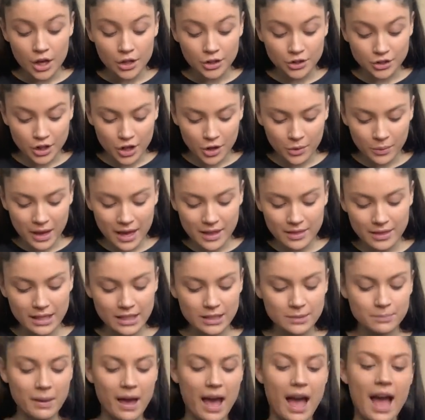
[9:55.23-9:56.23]
So in this
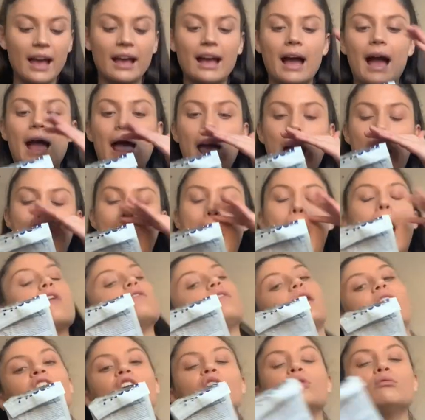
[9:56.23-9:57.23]
bag I have,
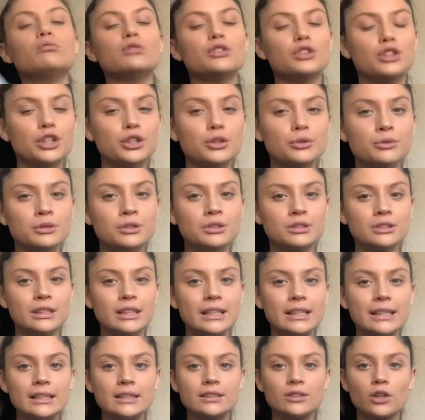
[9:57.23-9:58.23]
I don't use
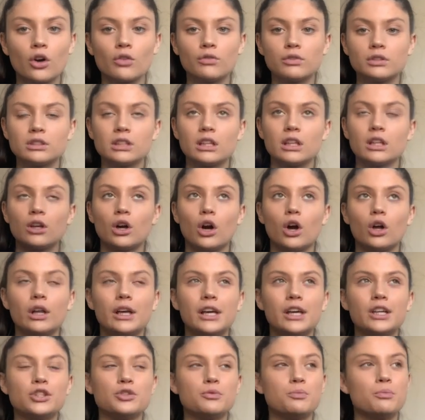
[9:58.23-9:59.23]
these obviously in
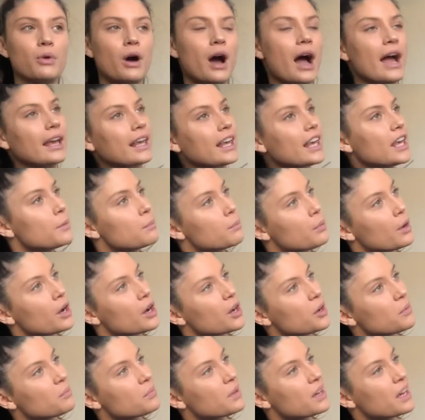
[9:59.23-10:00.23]
college, but I keep
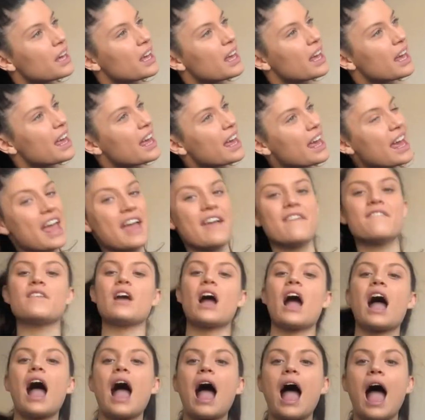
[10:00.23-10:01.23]
them if
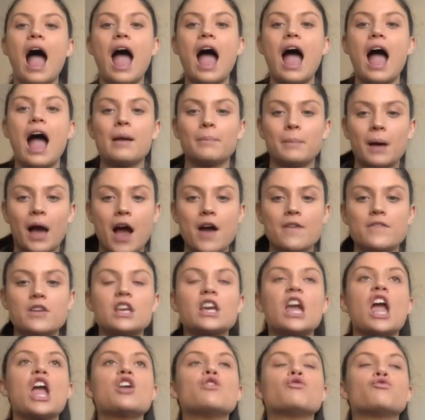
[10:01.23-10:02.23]
I'm
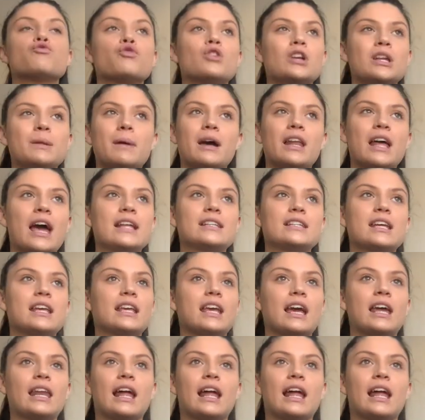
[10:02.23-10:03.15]
having a really bad headache and